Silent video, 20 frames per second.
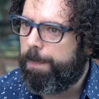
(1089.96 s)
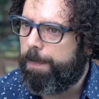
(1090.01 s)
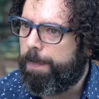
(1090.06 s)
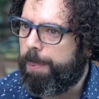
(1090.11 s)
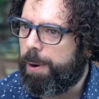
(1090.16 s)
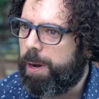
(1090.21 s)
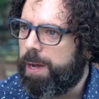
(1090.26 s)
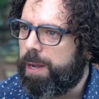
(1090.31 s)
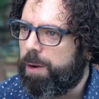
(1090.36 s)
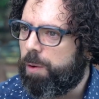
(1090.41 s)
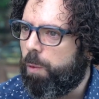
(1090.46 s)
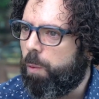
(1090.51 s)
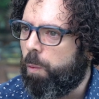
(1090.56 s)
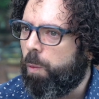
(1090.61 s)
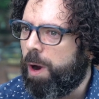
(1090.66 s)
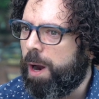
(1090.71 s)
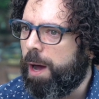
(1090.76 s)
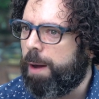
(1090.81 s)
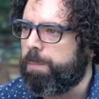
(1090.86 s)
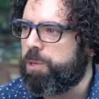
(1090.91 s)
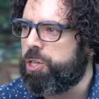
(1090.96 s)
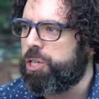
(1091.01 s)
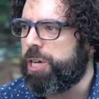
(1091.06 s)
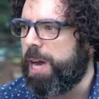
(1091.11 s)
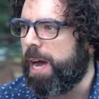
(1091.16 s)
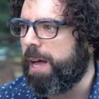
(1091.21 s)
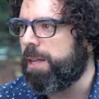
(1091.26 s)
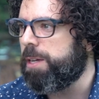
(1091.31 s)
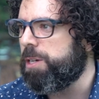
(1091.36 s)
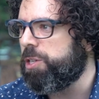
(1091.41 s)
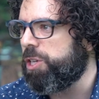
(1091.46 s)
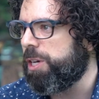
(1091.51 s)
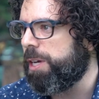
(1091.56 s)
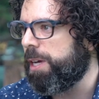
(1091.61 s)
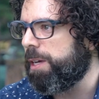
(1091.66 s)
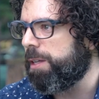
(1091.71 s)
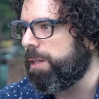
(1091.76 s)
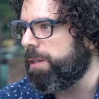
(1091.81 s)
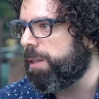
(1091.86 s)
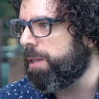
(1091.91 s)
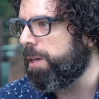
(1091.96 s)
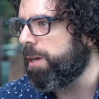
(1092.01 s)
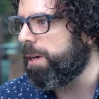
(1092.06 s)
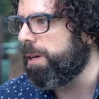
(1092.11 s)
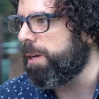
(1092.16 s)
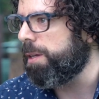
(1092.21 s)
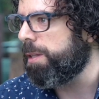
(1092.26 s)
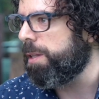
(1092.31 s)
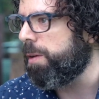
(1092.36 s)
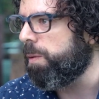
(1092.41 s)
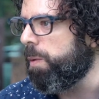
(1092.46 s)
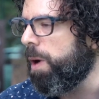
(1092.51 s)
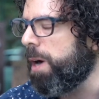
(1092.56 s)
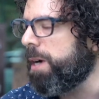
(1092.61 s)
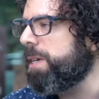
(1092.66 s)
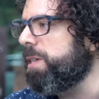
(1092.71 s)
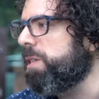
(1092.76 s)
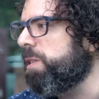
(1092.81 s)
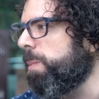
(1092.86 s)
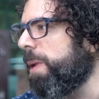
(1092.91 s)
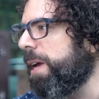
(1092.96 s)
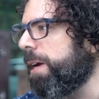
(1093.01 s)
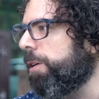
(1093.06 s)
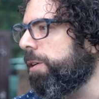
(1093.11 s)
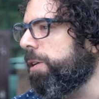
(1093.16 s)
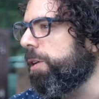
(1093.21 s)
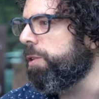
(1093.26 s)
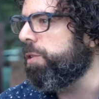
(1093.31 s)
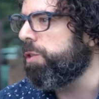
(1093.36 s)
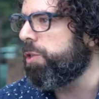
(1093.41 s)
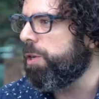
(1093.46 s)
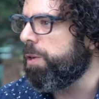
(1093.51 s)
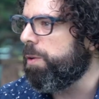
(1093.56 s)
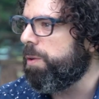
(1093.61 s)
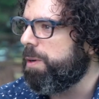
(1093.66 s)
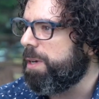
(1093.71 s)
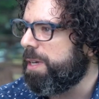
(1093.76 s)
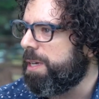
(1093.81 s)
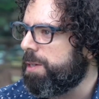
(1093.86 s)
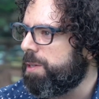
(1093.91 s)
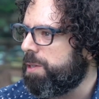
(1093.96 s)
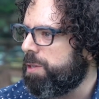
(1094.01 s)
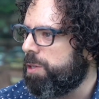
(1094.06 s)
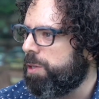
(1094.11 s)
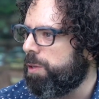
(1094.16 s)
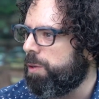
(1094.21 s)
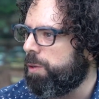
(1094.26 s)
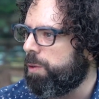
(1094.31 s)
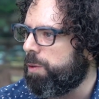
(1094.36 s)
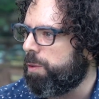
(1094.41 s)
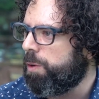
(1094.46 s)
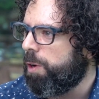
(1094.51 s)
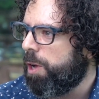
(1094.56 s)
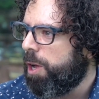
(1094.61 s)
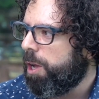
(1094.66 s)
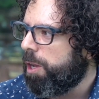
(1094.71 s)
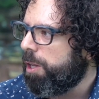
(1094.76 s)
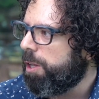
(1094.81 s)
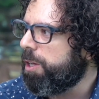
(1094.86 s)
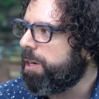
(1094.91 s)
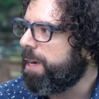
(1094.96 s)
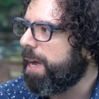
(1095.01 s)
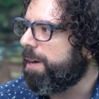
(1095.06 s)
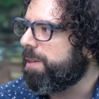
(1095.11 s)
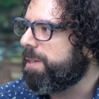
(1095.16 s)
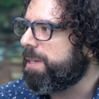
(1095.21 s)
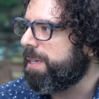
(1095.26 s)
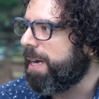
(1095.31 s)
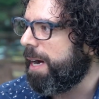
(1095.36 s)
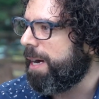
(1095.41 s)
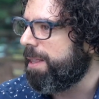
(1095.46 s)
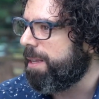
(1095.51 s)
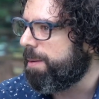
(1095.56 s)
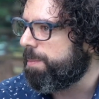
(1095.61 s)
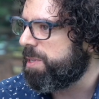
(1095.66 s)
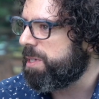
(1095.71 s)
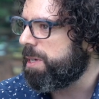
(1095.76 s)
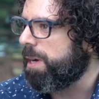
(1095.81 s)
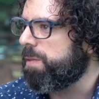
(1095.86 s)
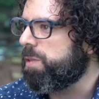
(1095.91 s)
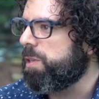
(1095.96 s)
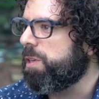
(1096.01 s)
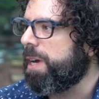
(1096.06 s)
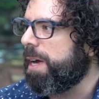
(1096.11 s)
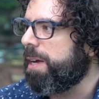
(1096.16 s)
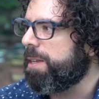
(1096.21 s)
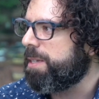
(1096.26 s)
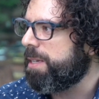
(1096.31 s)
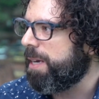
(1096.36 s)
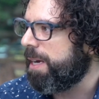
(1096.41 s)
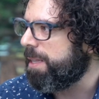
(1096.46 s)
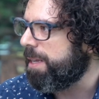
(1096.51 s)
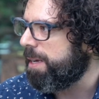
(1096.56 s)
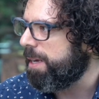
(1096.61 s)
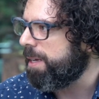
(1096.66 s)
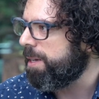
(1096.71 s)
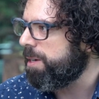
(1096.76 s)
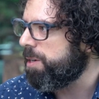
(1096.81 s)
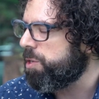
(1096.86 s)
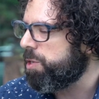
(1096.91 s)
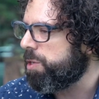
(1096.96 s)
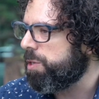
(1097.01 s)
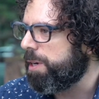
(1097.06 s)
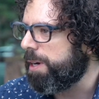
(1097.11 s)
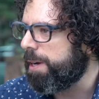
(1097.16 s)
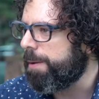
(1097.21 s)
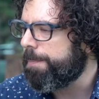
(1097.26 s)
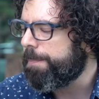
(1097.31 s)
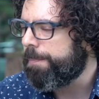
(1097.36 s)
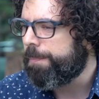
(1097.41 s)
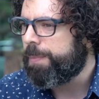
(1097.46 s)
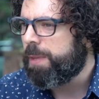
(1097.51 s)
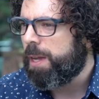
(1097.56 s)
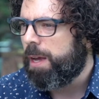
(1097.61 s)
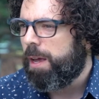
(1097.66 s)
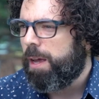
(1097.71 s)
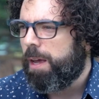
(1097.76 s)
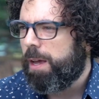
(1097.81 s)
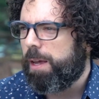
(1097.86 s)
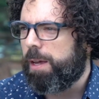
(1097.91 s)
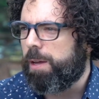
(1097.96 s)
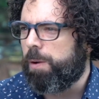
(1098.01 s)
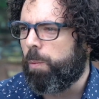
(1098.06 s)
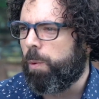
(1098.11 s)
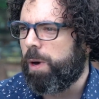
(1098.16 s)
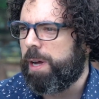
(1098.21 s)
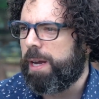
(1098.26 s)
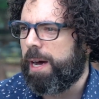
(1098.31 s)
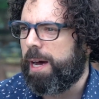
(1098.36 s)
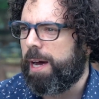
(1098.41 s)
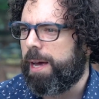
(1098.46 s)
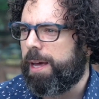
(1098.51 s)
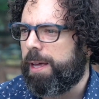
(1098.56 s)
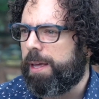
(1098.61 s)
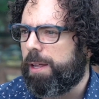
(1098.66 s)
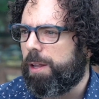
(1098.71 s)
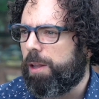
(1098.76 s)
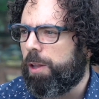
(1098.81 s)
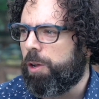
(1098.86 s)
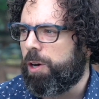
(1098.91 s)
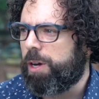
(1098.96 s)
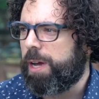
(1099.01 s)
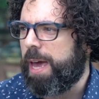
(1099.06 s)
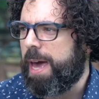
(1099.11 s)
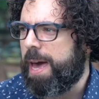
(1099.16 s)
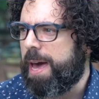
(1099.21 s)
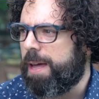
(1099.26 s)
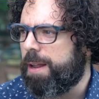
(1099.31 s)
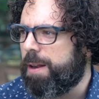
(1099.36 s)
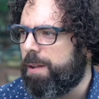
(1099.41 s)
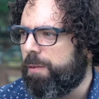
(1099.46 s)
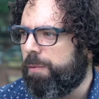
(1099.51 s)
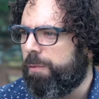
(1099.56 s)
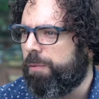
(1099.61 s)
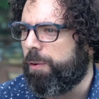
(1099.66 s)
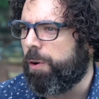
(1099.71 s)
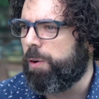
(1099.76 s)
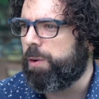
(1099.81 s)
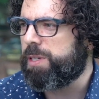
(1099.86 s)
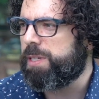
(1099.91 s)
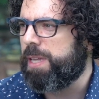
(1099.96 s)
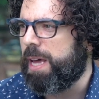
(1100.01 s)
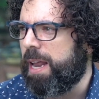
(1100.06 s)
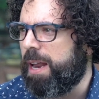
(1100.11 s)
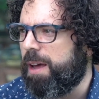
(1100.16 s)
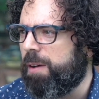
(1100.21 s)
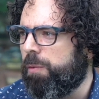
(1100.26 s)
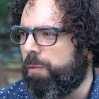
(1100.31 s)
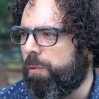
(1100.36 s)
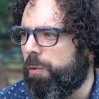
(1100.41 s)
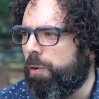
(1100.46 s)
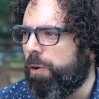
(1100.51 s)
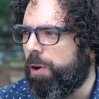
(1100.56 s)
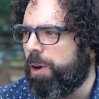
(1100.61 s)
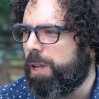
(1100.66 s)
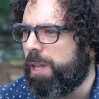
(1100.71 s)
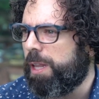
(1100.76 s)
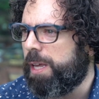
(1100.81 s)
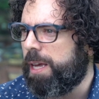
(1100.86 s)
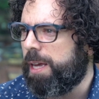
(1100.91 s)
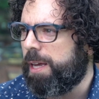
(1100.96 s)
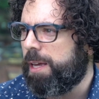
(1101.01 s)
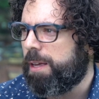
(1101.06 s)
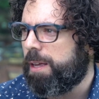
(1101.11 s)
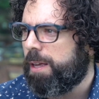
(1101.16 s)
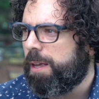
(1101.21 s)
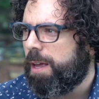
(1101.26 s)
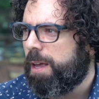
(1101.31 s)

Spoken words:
But what I'm challenging the Ruckus Maker to do is to look outside themselves, look outside the industry. And when I look at folks that have really